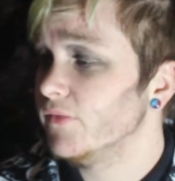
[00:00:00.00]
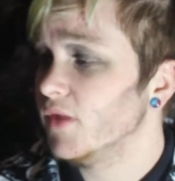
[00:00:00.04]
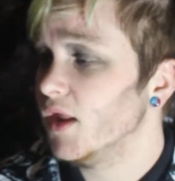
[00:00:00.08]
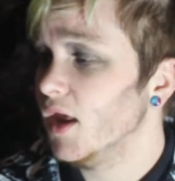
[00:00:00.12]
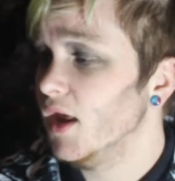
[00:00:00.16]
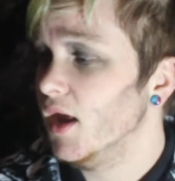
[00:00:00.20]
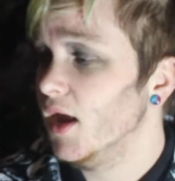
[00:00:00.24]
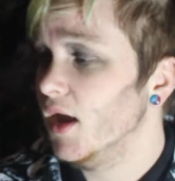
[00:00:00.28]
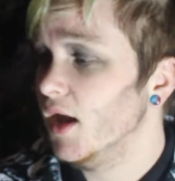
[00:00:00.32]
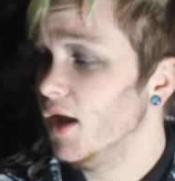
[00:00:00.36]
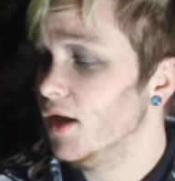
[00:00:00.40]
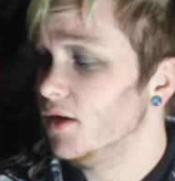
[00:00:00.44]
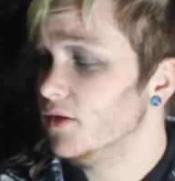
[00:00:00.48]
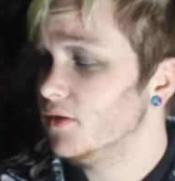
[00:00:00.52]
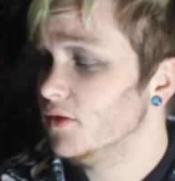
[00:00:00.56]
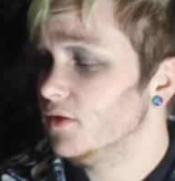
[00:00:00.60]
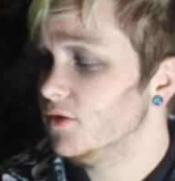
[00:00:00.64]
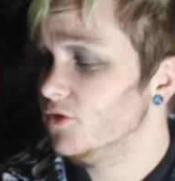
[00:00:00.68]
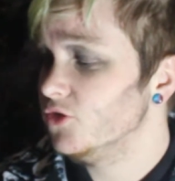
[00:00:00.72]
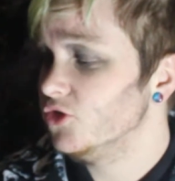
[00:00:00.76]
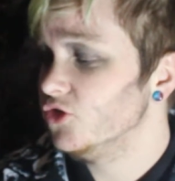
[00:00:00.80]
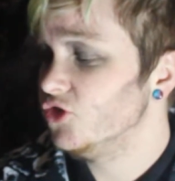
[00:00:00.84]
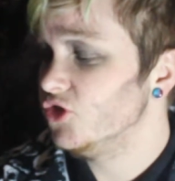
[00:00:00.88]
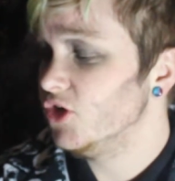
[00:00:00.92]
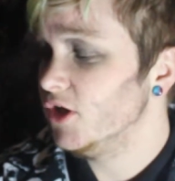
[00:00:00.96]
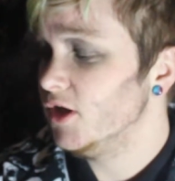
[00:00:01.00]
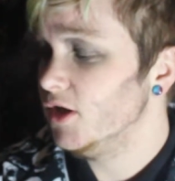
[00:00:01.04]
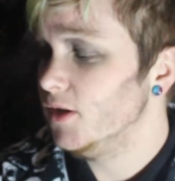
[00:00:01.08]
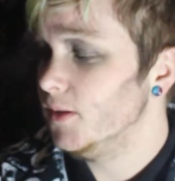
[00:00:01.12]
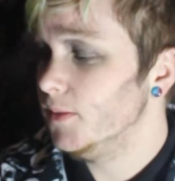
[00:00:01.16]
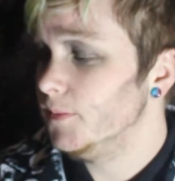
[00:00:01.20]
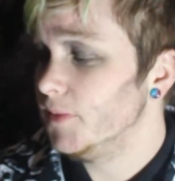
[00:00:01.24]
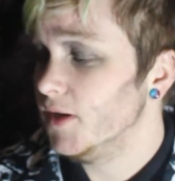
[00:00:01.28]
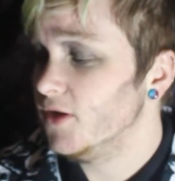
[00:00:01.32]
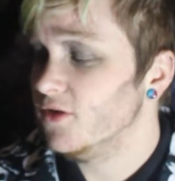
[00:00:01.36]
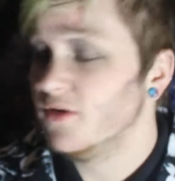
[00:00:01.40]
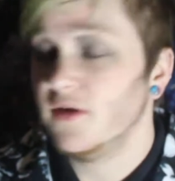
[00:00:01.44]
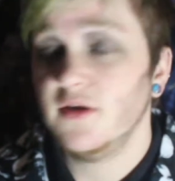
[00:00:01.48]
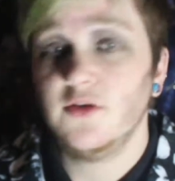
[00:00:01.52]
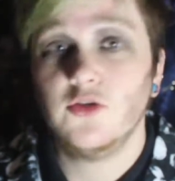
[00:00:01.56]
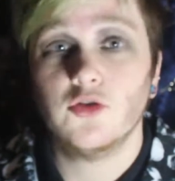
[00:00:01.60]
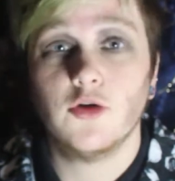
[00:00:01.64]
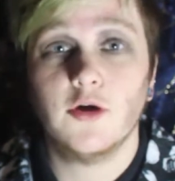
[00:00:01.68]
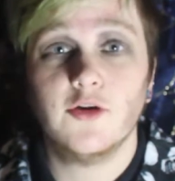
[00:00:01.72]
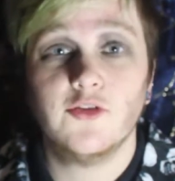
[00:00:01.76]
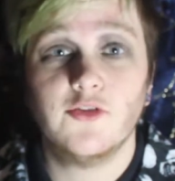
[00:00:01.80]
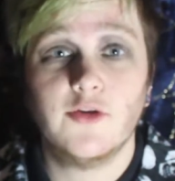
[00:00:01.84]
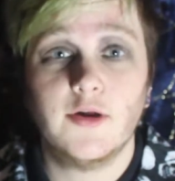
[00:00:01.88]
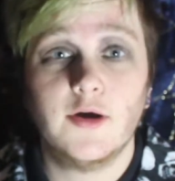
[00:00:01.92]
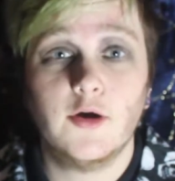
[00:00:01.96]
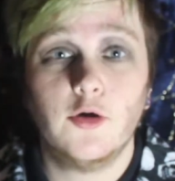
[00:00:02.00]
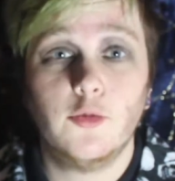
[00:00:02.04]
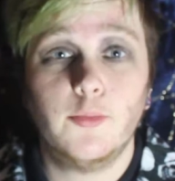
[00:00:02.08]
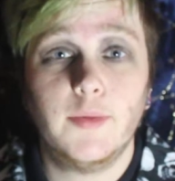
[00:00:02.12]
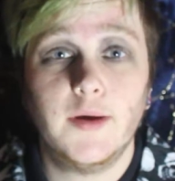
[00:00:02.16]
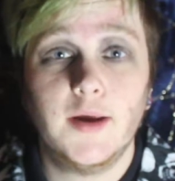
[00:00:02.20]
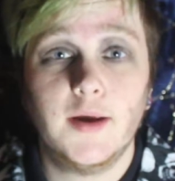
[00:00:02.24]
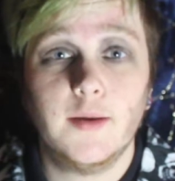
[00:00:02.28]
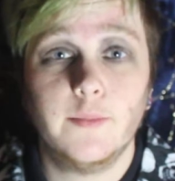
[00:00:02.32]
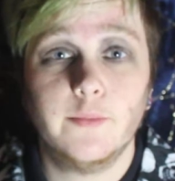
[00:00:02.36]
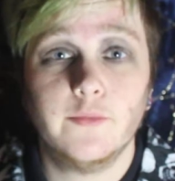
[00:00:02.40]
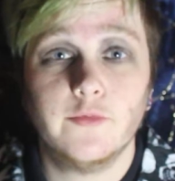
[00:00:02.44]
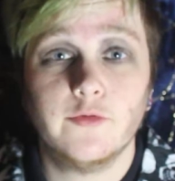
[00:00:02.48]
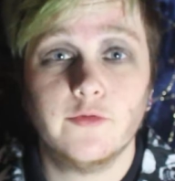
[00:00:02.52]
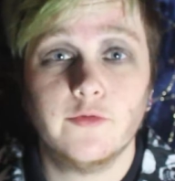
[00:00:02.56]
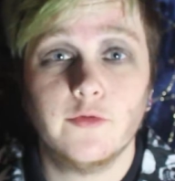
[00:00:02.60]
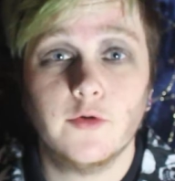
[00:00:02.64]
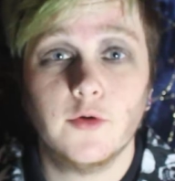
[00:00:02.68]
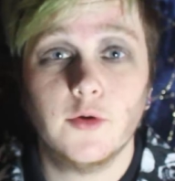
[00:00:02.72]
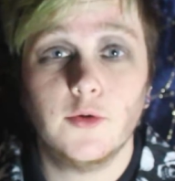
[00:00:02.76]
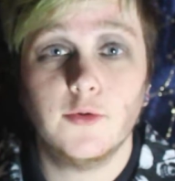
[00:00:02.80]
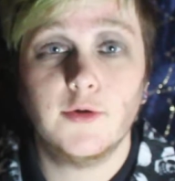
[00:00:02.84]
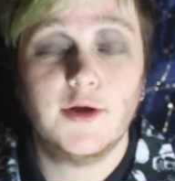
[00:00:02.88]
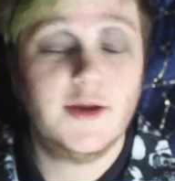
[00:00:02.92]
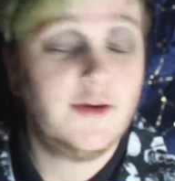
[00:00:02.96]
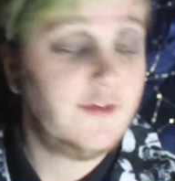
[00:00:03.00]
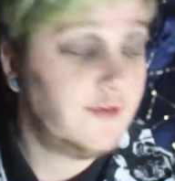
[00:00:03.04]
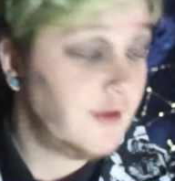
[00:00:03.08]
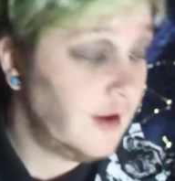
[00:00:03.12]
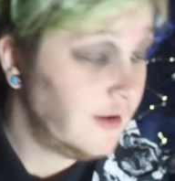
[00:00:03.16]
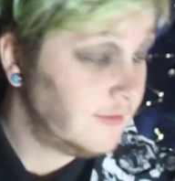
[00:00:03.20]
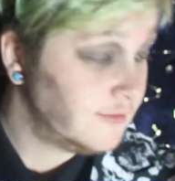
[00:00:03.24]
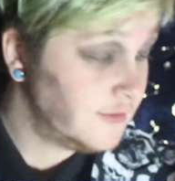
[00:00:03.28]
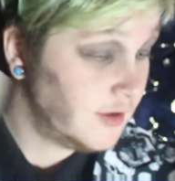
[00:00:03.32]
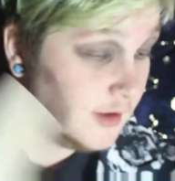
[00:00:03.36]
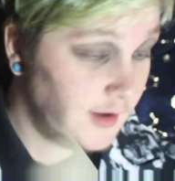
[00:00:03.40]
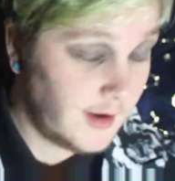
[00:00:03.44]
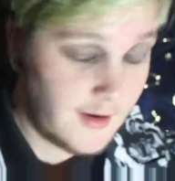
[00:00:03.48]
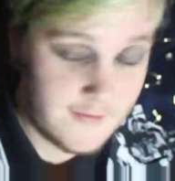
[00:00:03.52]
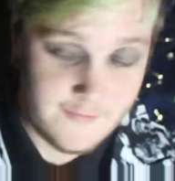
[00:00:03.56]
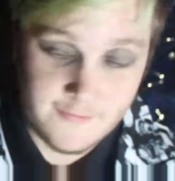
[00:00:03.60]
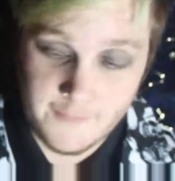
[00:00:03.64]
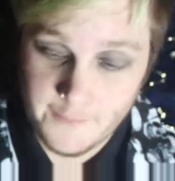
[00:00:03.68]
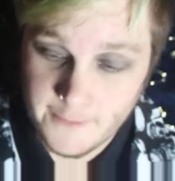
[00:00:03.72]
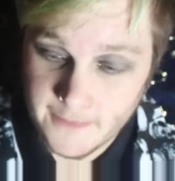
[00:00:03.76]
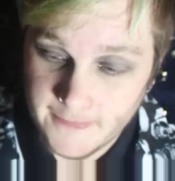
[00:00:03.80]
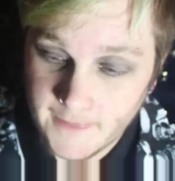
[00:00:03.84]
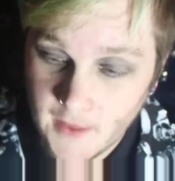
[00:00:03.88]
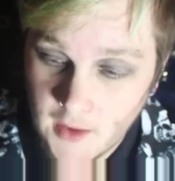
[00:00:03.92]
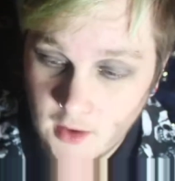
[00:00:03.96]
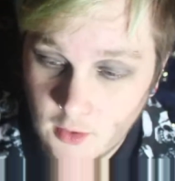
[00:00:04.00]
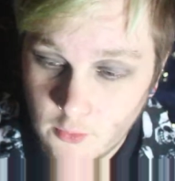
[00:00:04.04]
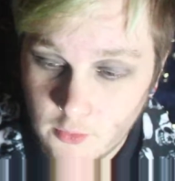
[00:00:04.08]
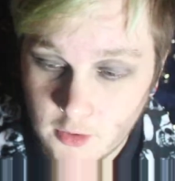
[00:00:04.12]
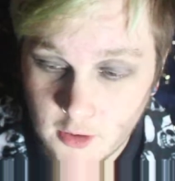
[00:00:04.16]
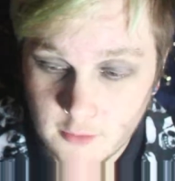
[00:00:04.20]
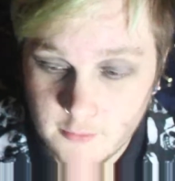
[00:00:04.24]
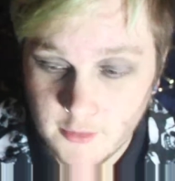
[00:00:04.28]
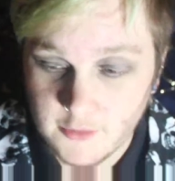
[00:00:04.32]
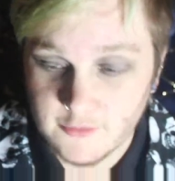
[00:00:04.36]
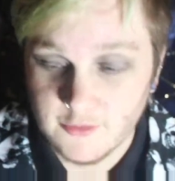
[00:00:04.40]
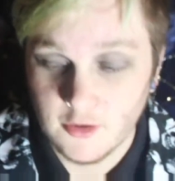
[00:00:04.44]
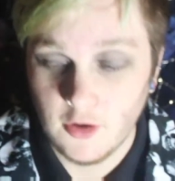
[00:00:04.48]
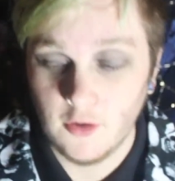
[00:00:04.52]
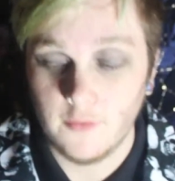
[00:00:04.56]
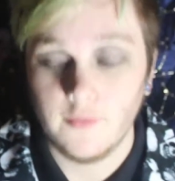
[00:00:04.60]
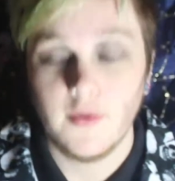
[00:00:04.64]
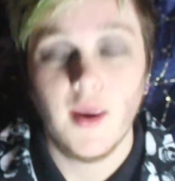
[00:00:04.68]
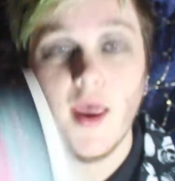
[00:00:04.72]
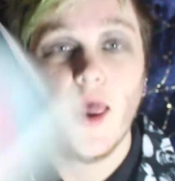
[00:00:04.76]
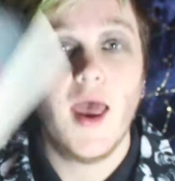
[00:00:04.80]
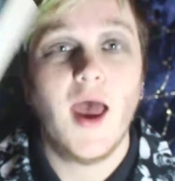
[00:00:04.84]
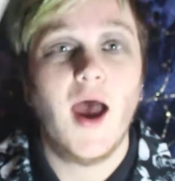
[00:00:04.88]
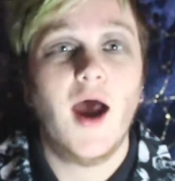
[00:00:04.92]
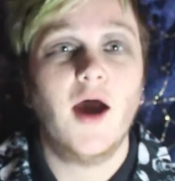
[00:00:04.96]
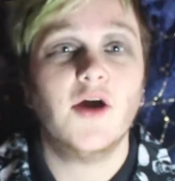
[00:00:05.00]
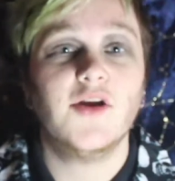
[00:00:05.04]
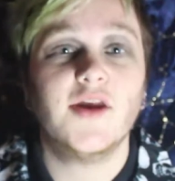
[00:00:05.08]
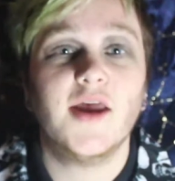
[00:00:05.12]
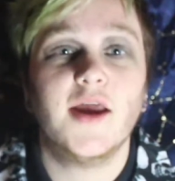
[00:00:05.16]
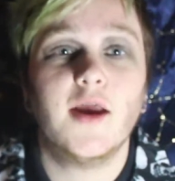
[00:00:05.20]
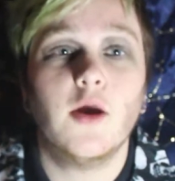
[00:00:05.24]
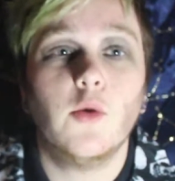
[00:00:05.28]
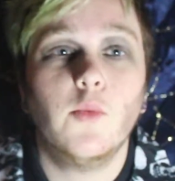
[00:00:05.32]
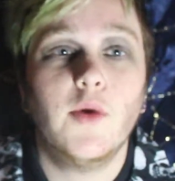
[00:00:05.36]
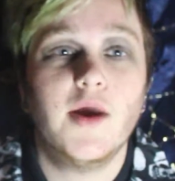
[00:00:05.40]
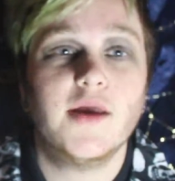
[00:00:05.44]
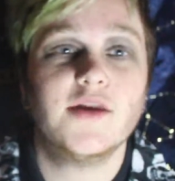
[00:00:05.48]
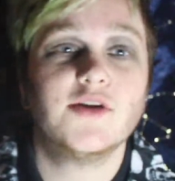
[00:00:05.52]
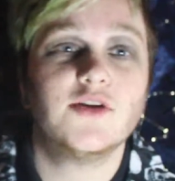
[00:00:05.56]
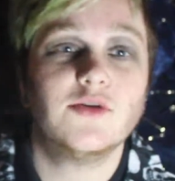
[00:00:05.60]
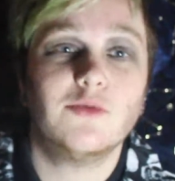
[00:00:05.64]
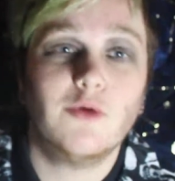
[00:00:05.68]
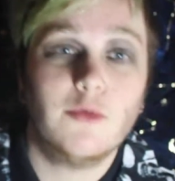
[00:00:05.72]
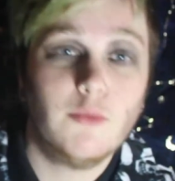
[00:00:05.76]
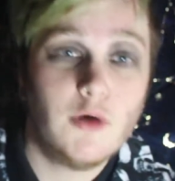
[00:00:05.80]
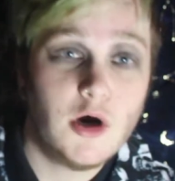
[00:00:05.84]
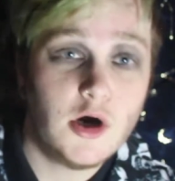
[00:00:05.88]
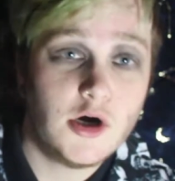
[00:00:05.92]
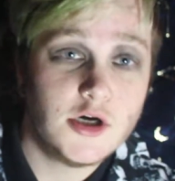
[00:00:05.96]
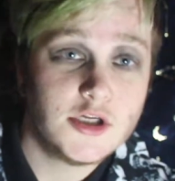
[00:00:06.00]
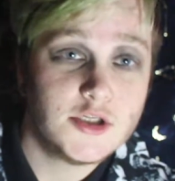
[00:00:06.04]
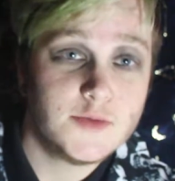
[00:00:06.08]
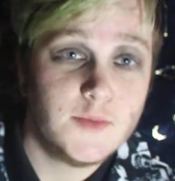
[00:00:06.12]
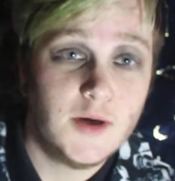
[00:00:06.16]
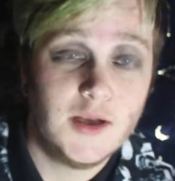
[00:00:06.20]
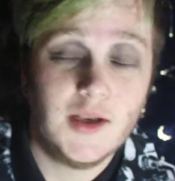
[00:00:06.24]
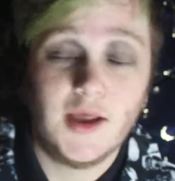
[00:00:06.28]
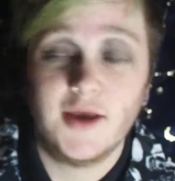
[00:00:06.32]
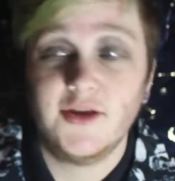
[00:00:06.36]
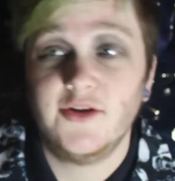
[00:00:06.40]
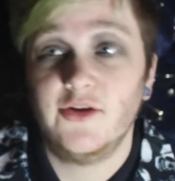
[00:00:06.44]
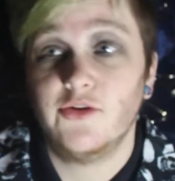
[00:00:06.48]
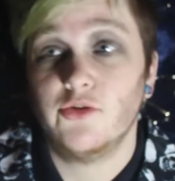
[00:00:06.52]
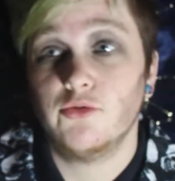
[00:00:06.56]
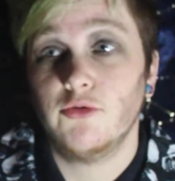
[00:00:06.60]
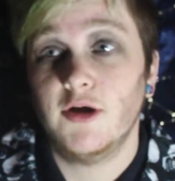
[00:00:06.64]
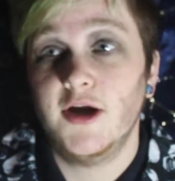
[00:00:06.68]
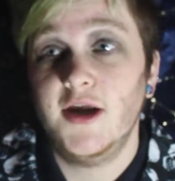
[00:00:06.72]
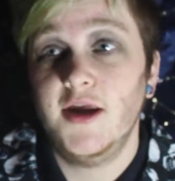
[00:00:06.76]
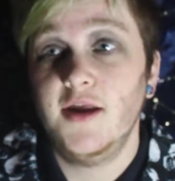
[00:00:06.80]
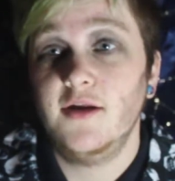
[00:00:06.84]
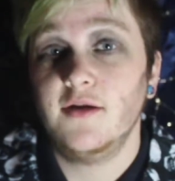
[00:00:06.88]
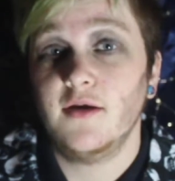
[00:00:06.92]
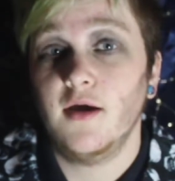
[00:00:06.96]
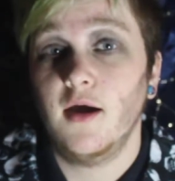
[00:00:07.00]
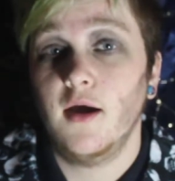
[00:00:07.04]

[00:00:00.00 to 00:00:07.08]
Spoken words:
And she basically tries to help him through his afterlife. I'm going to move along. How to Hang a Witch was my latest read.